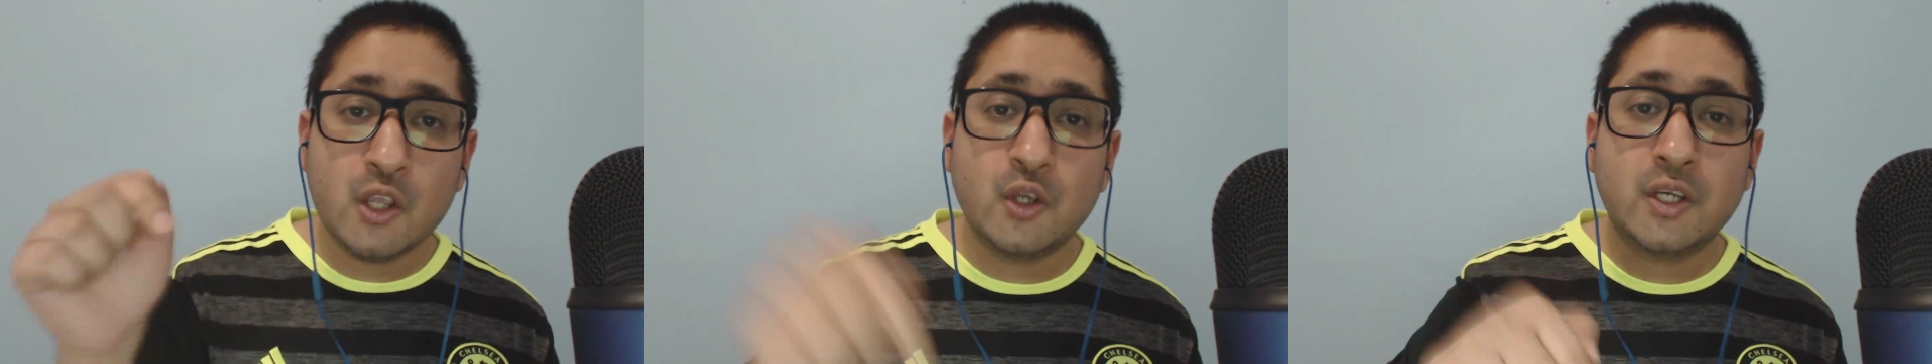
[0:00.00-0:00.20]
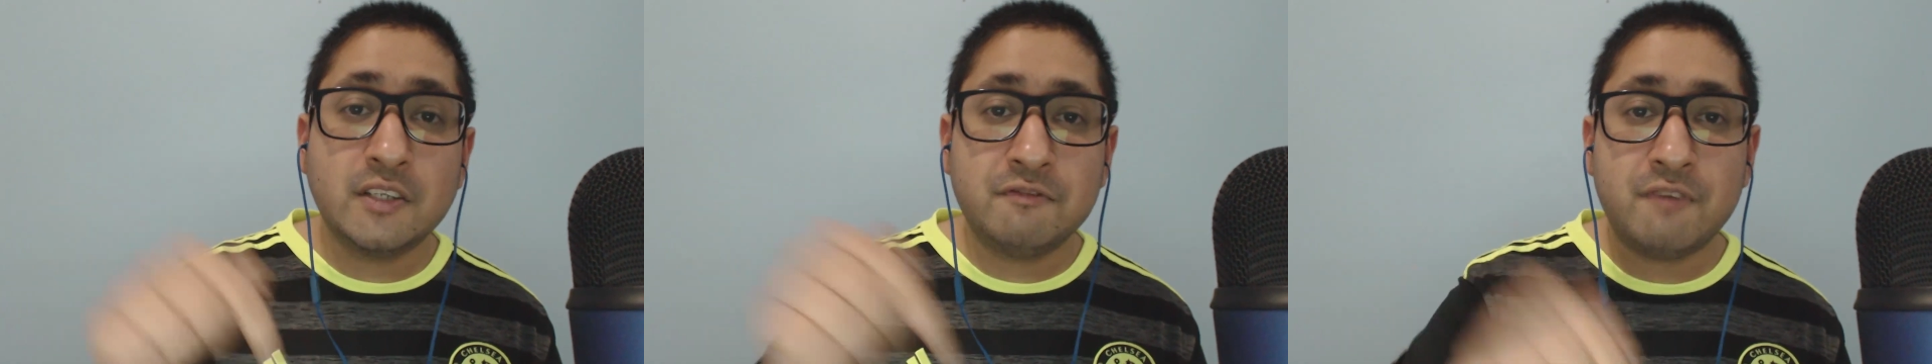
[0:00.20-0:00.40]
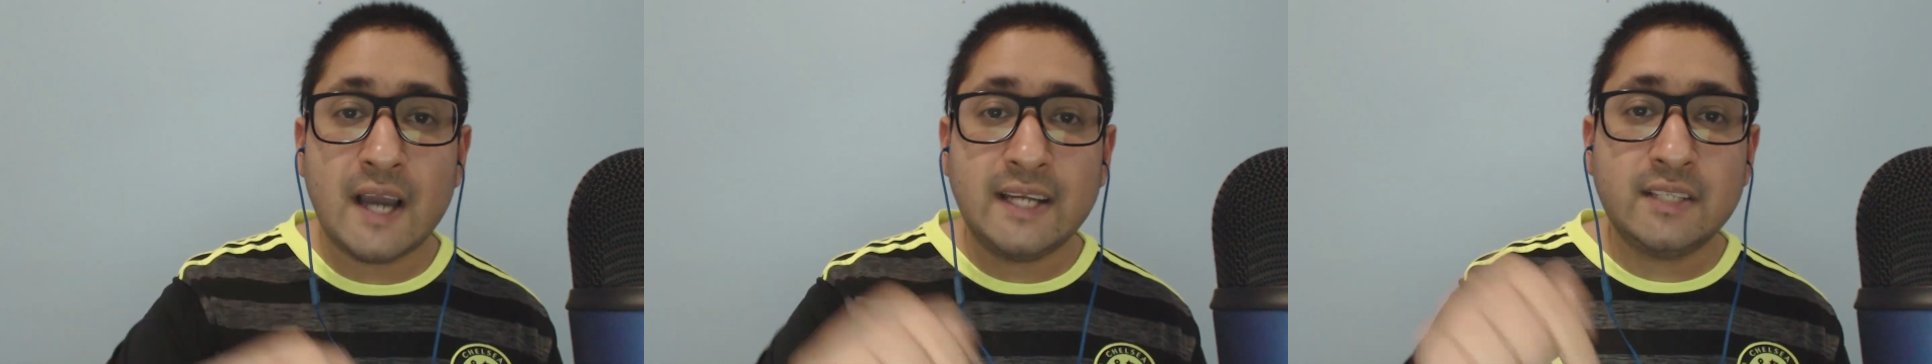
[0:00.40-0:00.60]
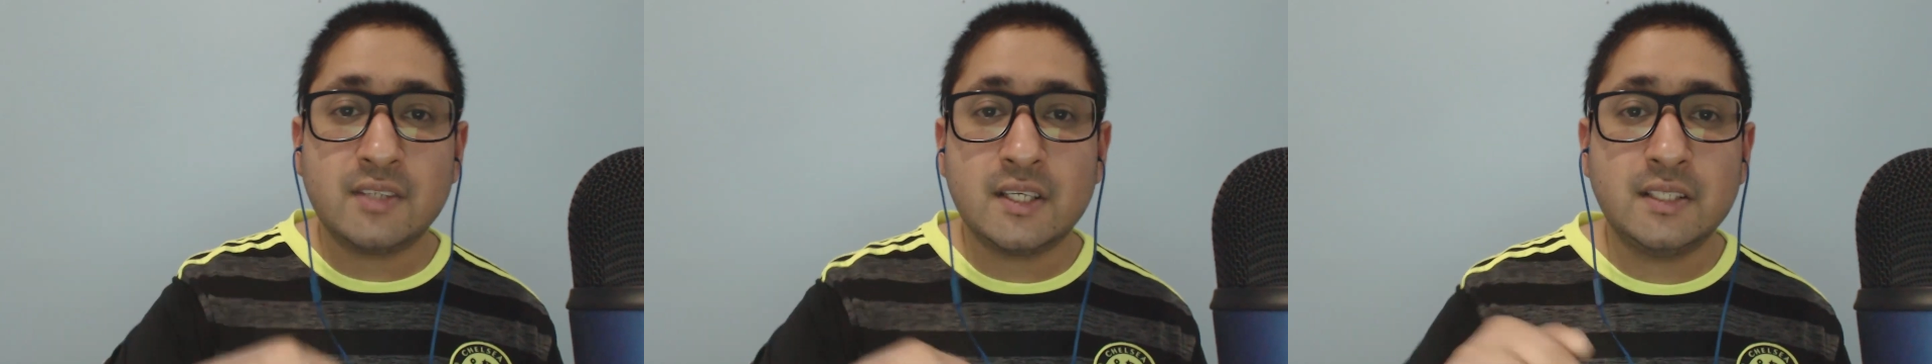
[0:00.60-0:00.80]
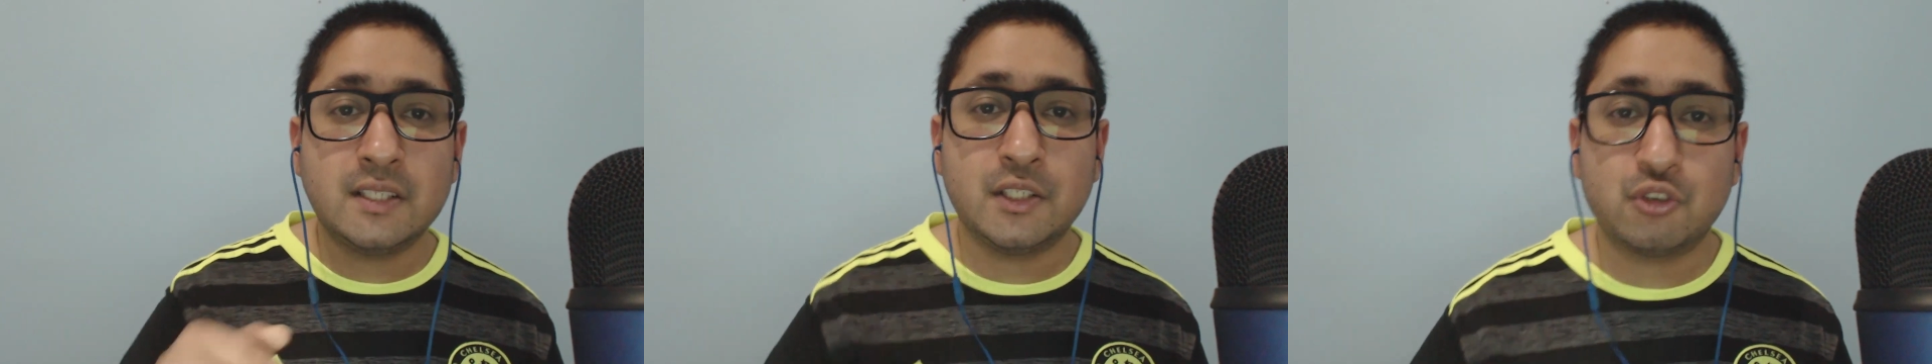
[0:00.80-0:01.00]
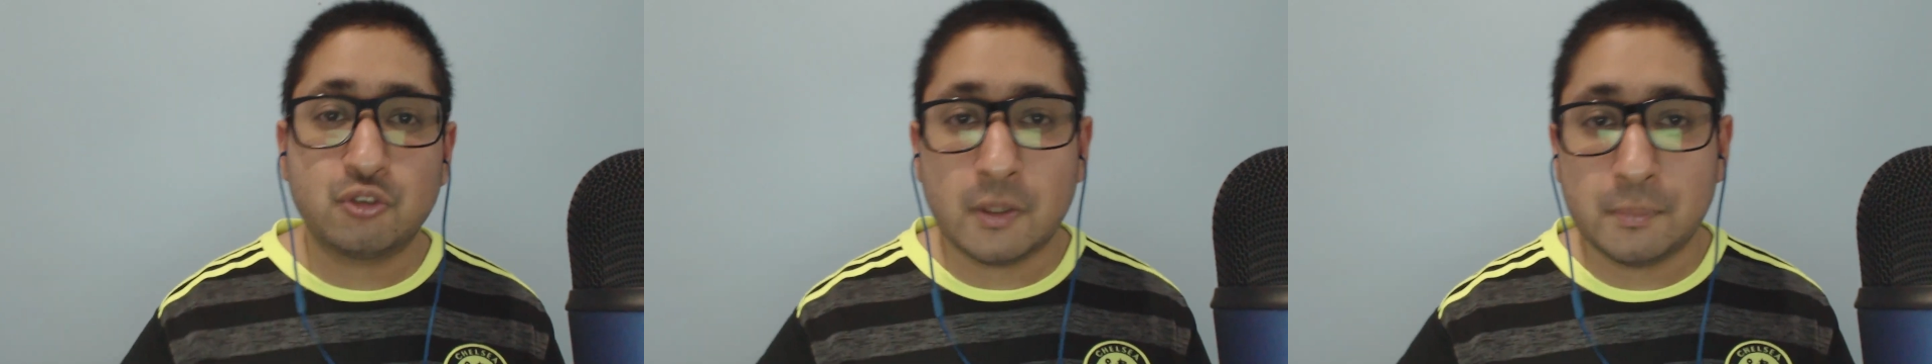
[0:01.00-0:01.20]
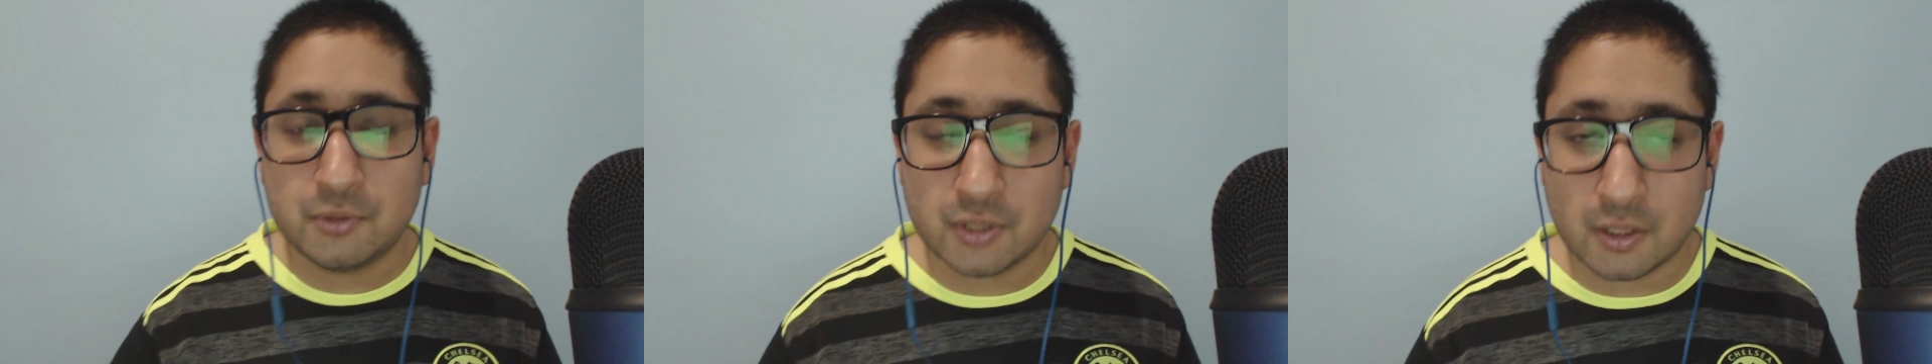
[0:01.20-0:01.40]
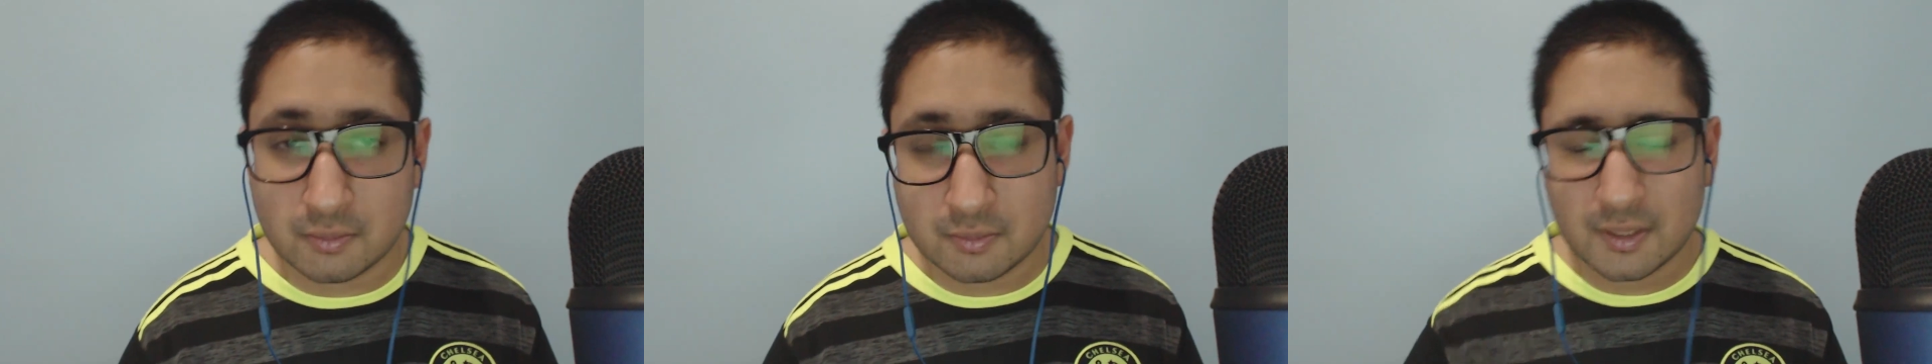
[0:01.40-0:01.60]
You can find it in the
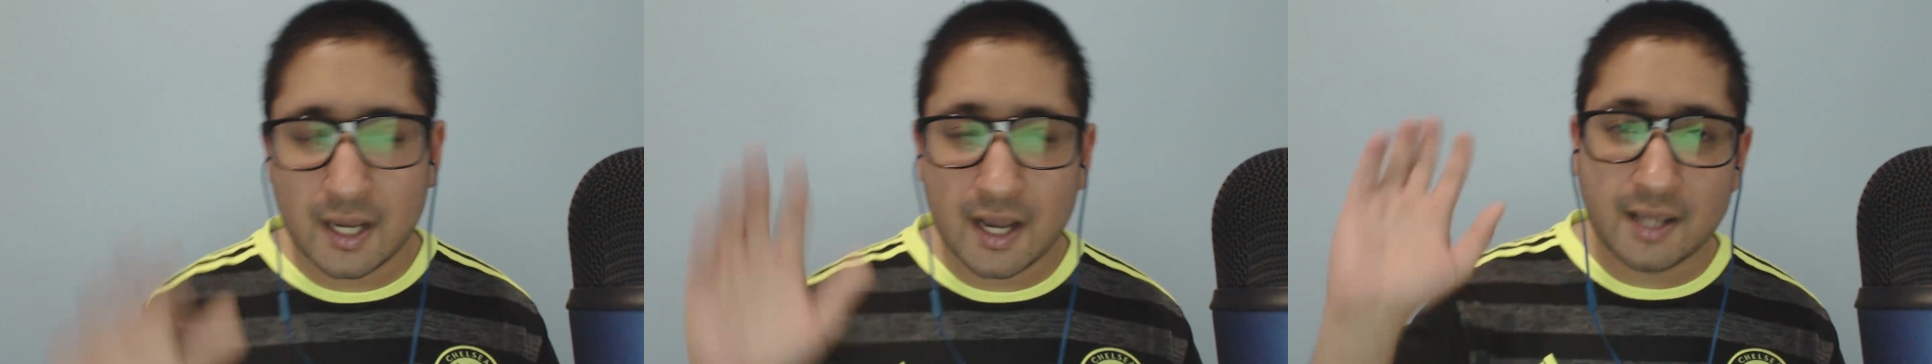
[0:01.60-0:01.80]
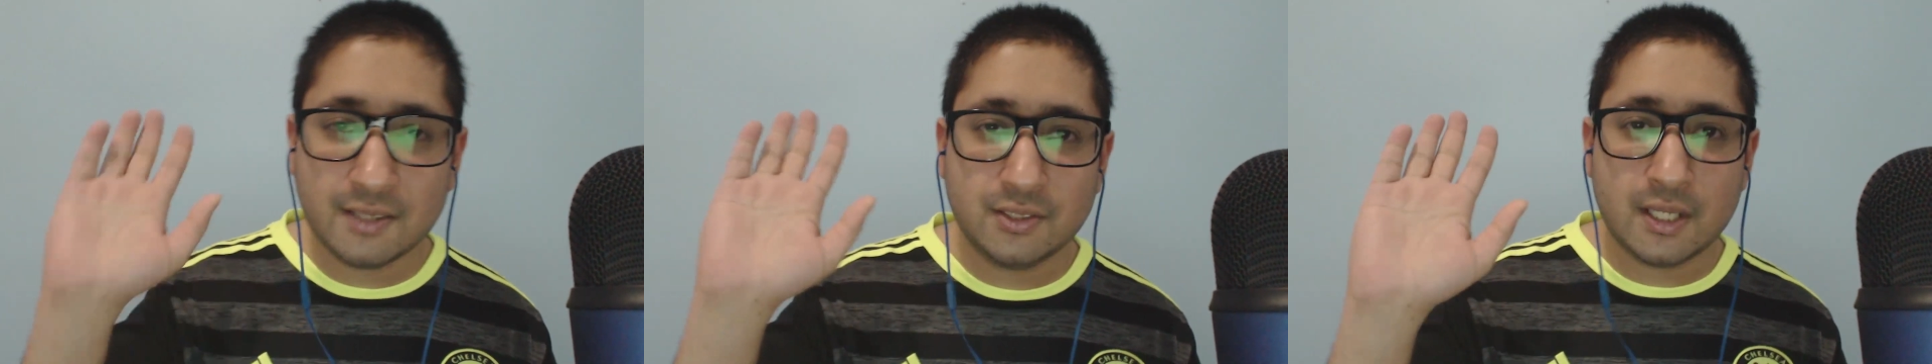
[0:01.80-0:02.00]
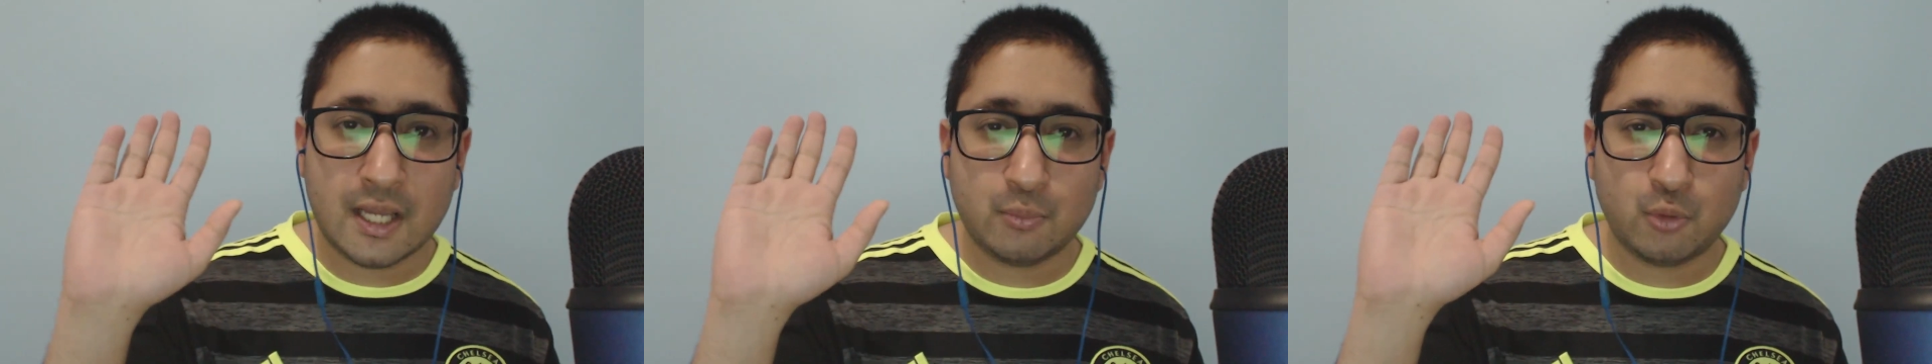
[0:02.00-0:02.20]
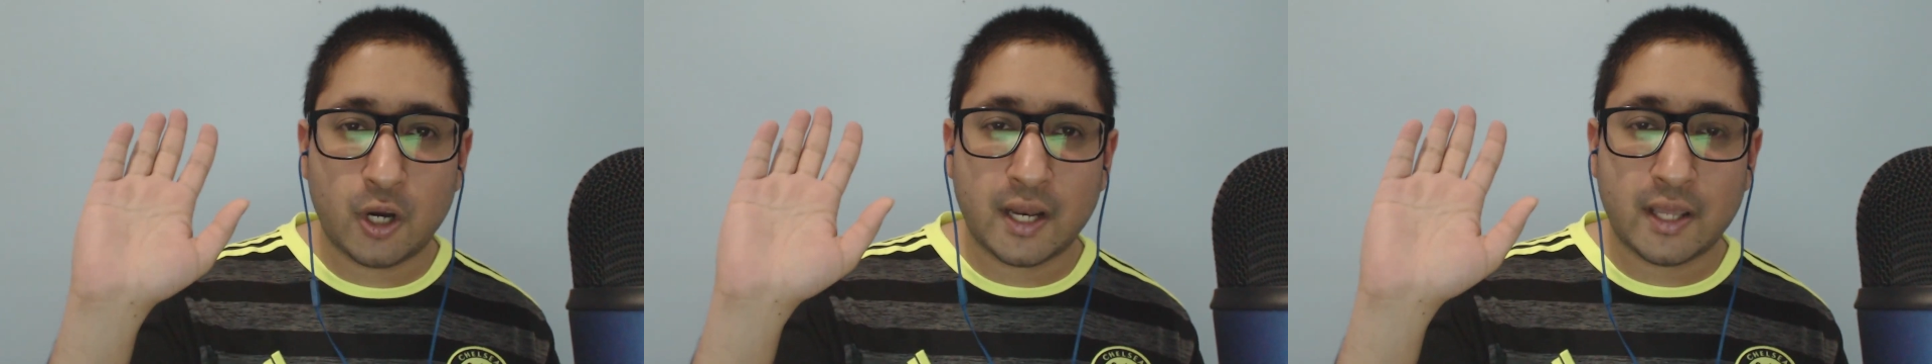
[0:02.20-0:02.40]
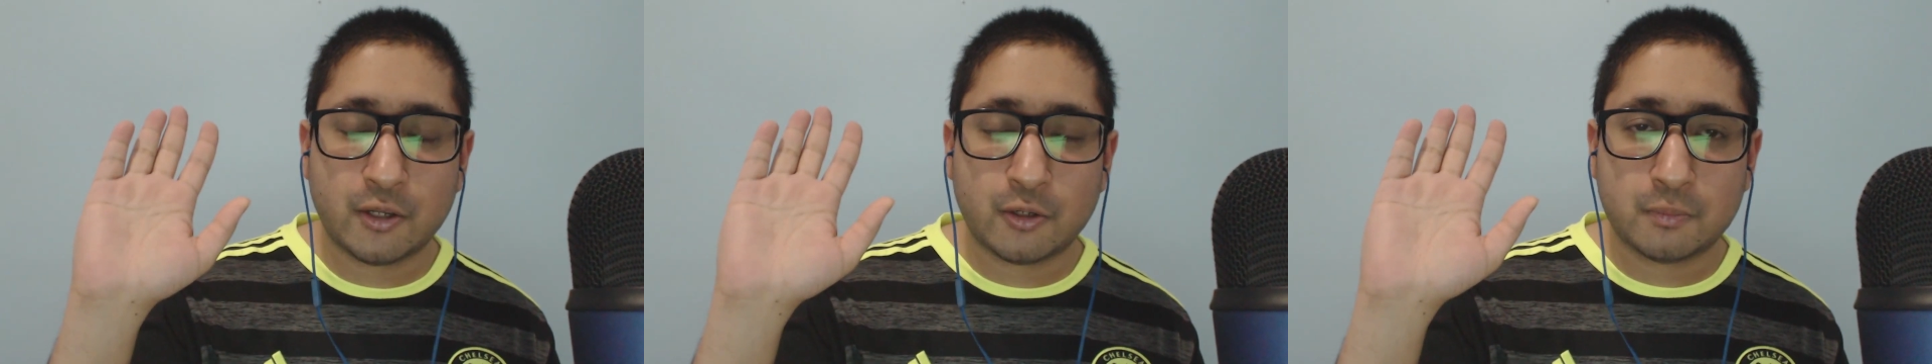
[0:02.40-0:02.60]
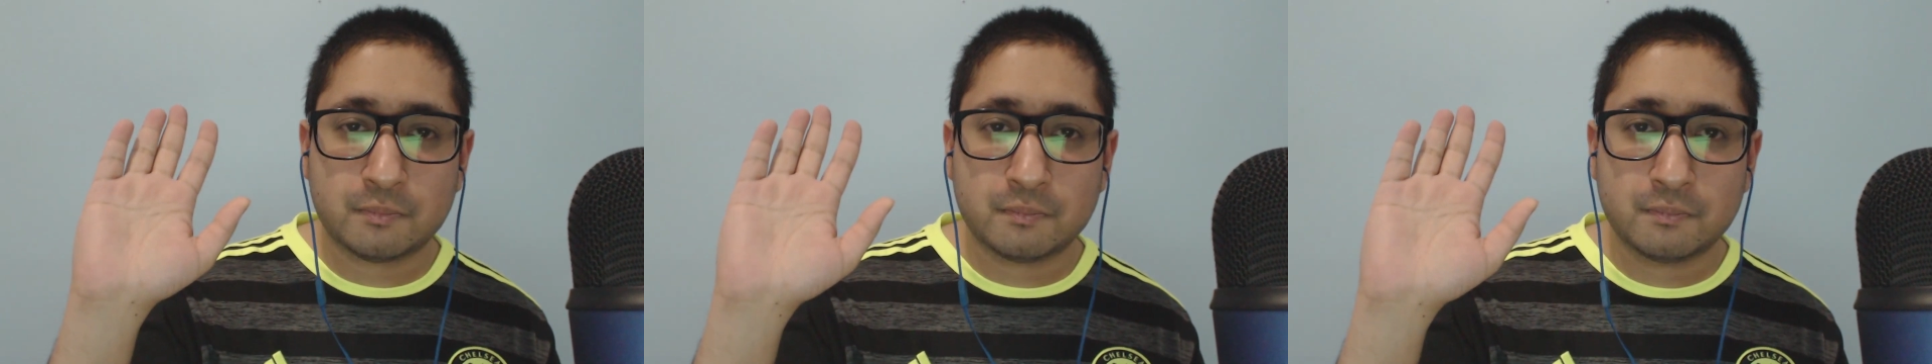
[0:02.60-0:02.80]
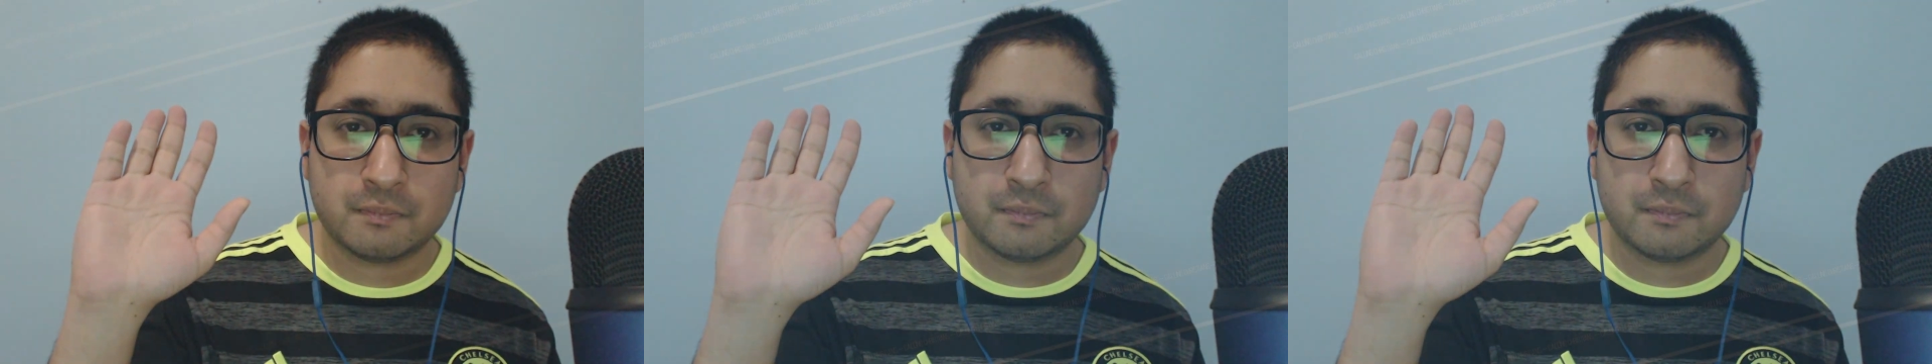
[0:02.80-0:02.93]
description. Assalamu alaikum.